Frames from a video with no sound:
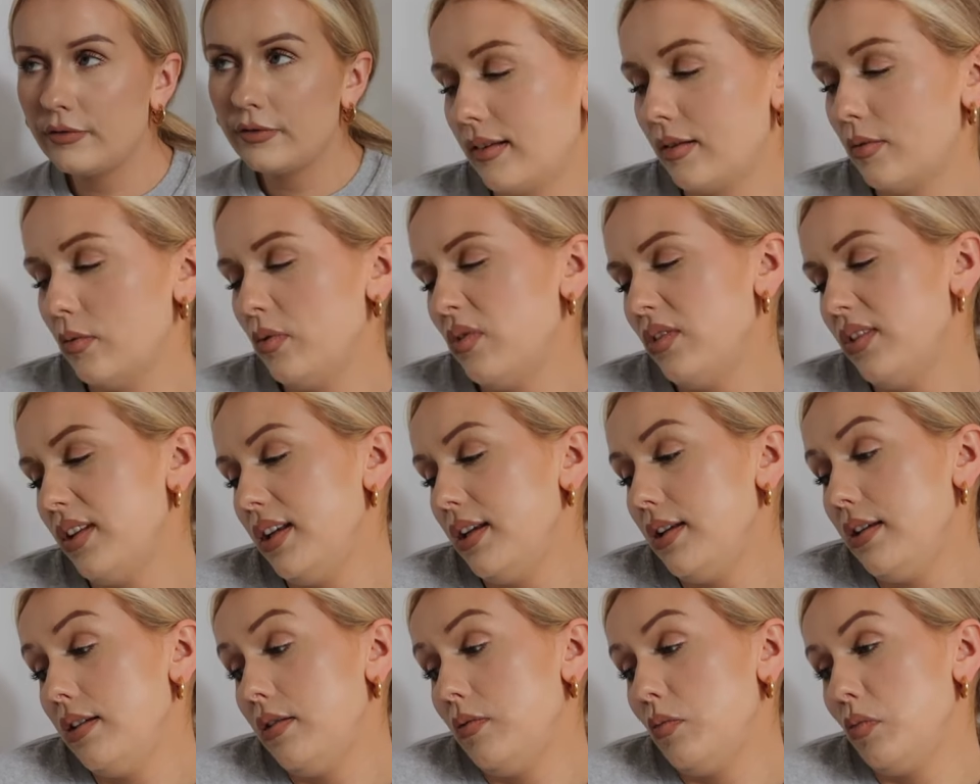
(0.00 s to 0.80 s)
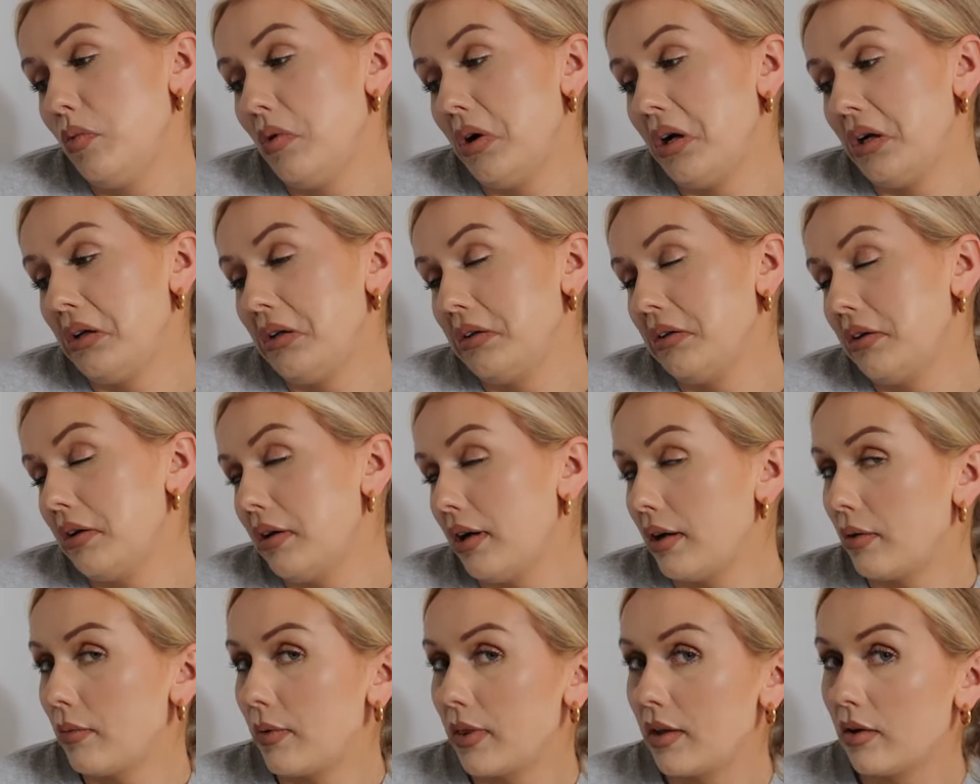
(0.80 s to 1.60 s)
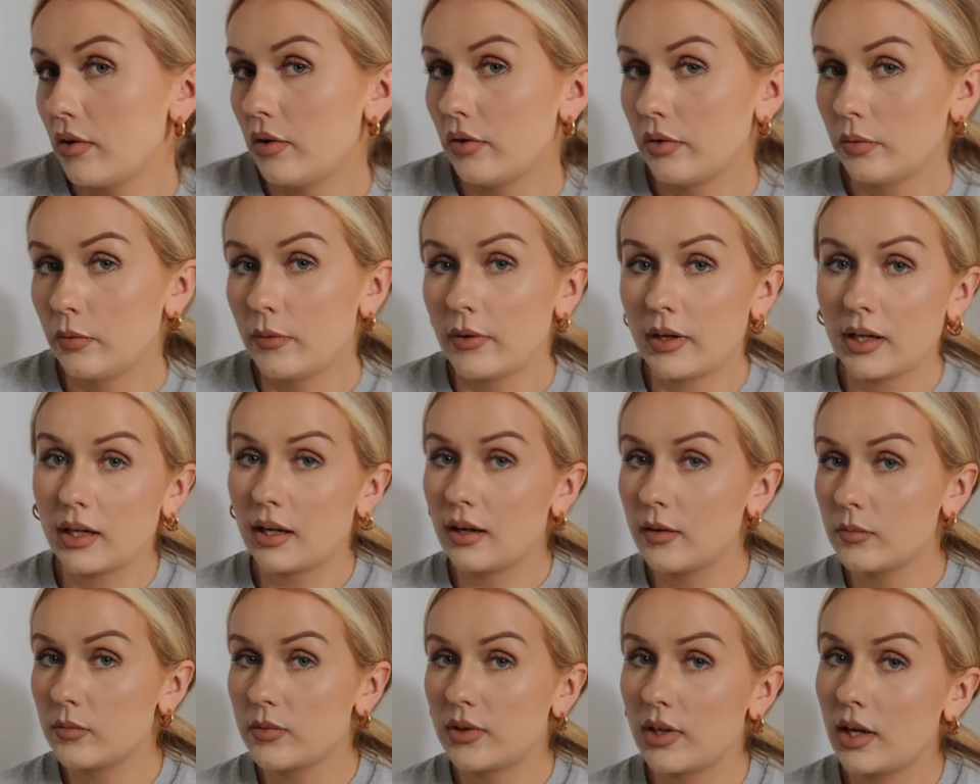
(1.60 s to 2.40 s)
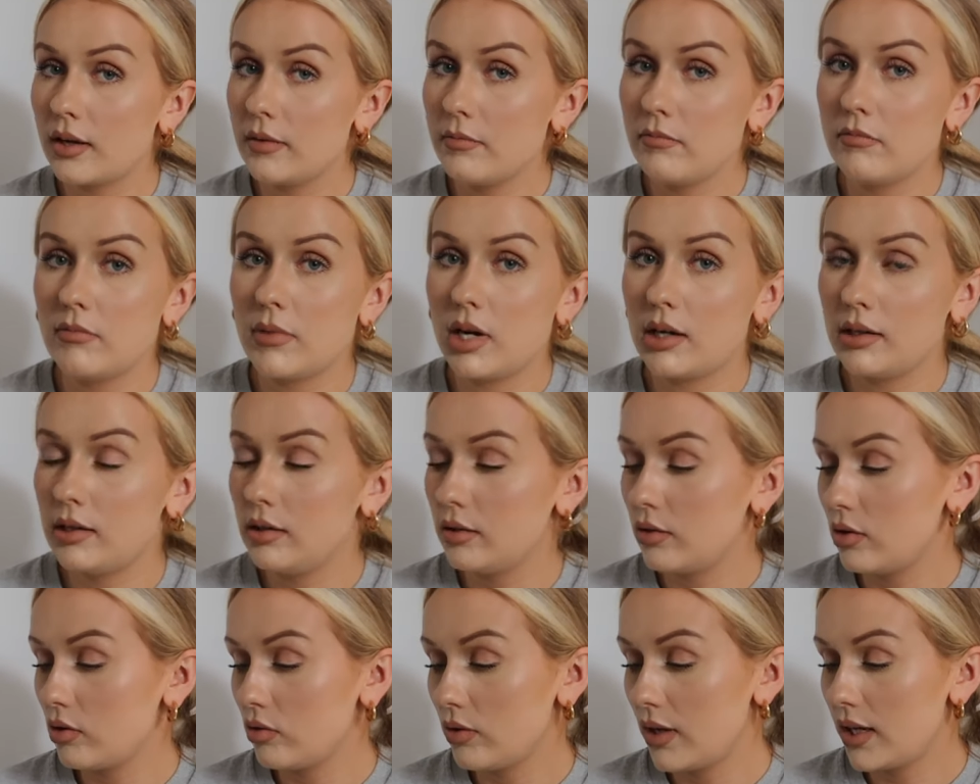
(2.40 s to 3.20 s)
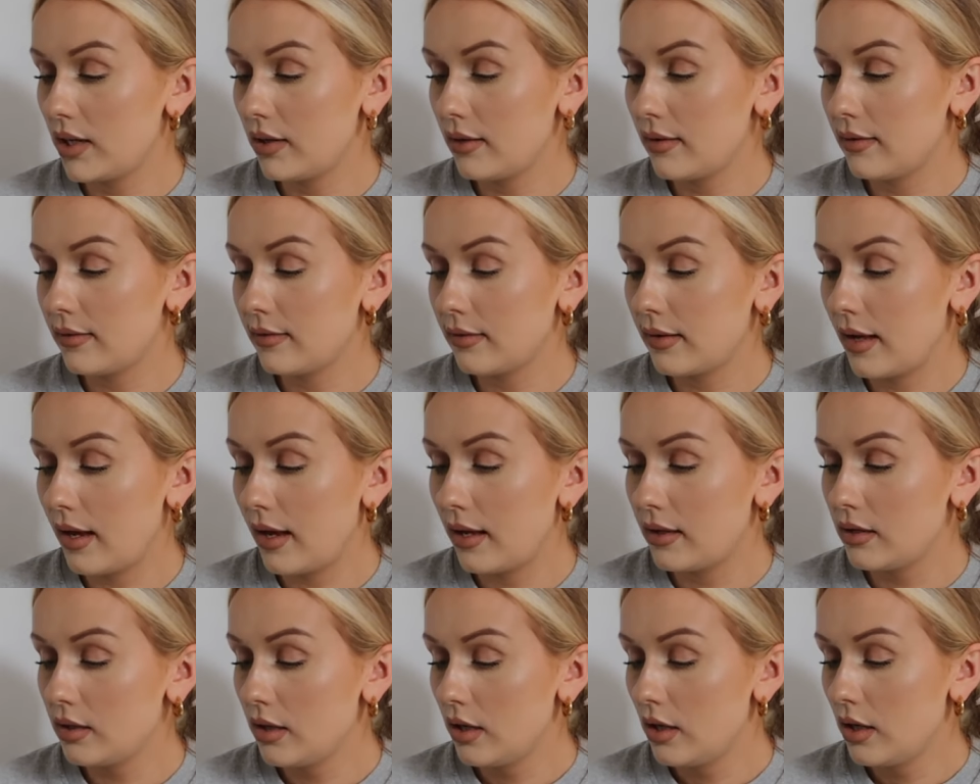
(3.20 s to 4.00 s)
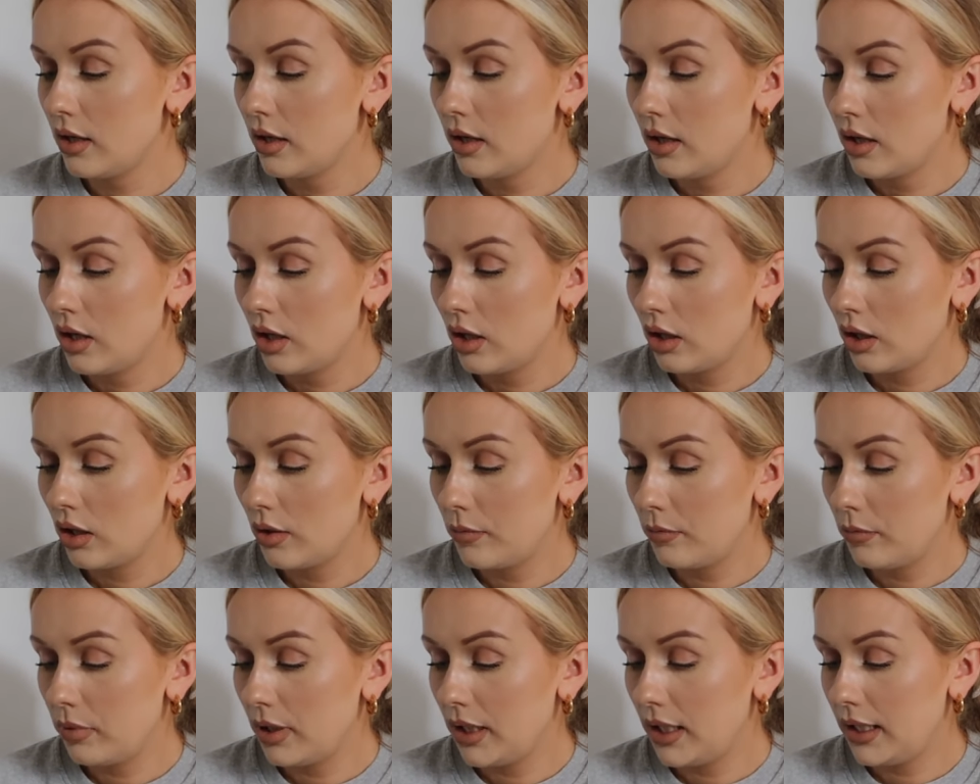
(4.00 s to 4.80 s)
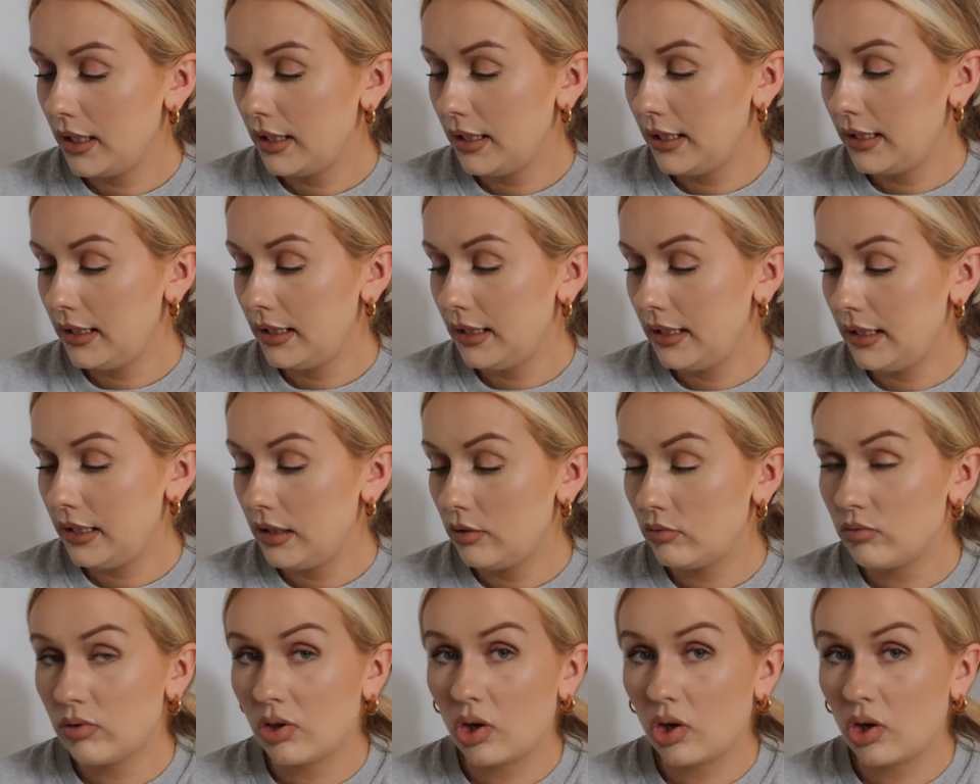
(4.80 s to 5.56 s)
So we'll see what I look like with it on when it comes. I might look horrendous and completely